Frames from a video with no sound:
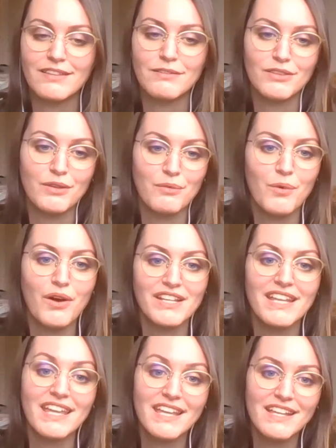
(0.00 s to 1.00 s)
the
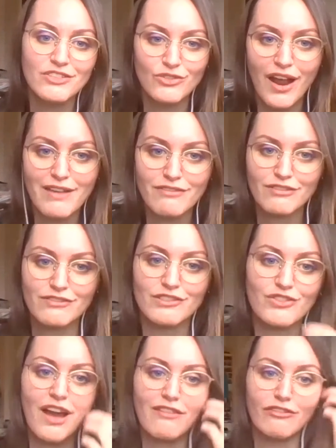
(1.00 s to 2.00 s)
one key driver
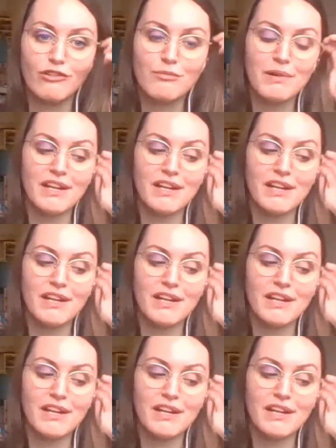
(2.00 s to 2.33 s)
for travel,